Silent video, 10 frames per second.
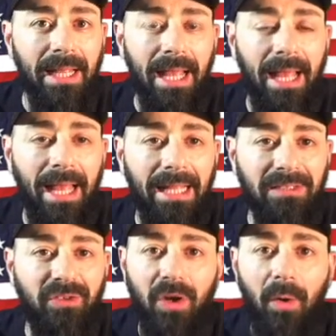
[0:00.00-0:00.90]

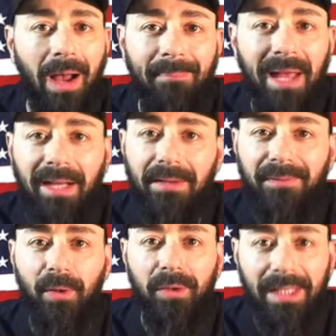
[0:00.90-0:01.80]
And so I'm not going to
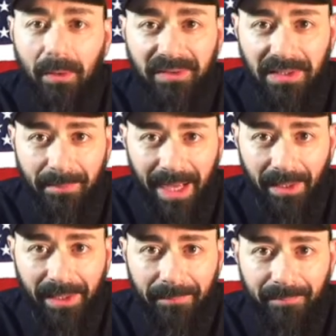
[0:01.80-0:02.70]
feel guilty
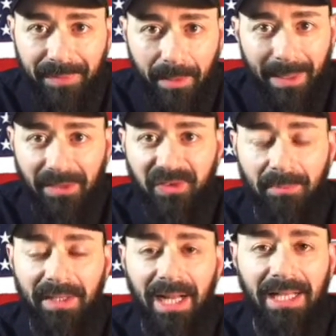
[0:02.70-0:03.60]
about it, about
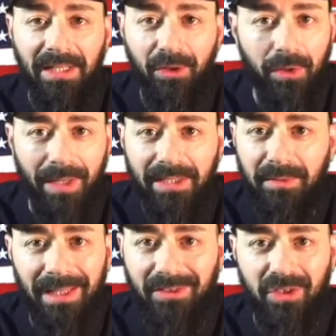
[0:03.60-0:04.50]
something I didn't do.
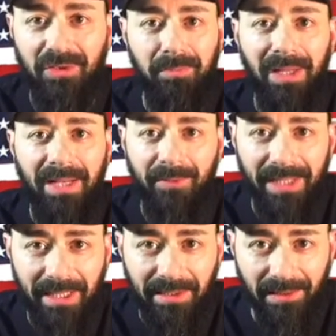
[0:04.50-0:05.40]
That's just plain
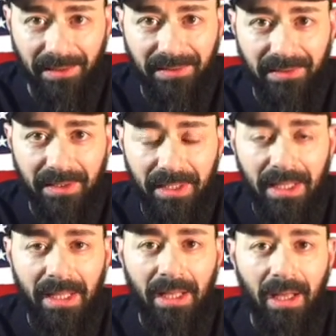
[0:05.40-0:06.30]
ridiculous.
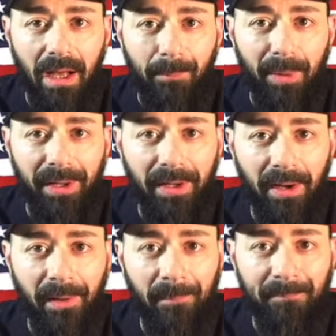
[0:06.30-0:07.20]
But
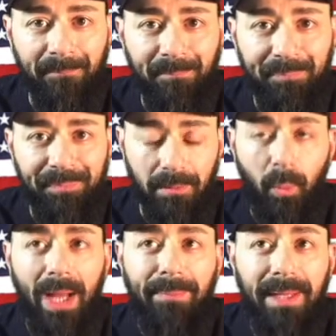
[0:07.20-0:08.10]

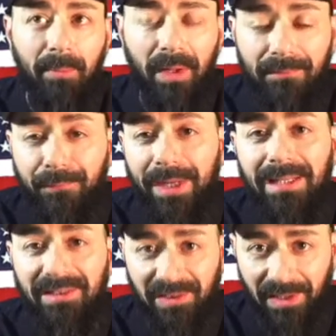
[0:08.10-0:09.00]
white people have
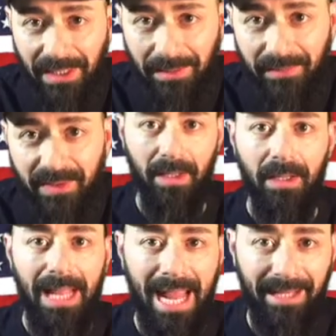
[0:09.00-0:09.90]
freed the slaves,
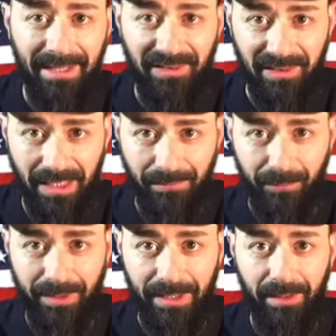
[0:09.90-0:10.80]
ended
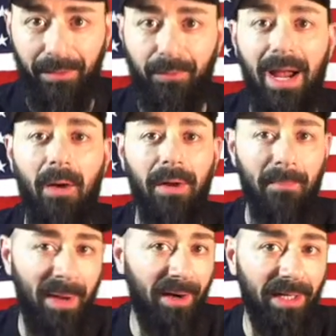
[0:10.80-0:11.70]
slavery throughout
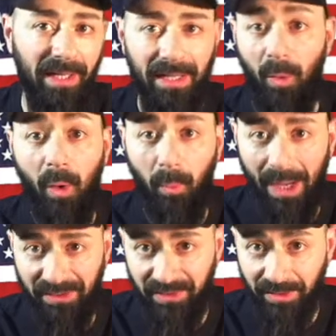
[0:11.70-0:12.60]
America and all
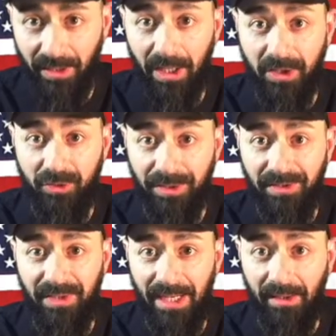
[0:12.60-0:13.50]
Western
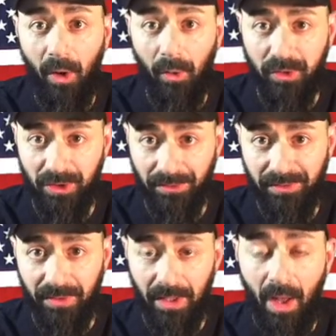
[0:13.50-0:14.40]
countries and
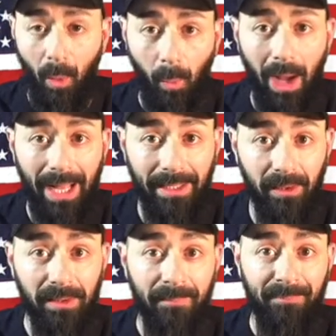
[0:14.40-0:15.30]
cultures,
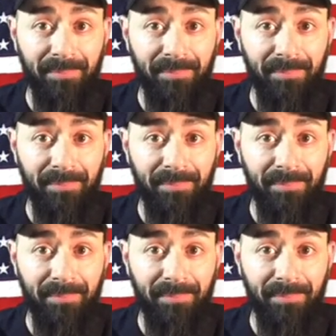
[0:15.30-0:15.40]
while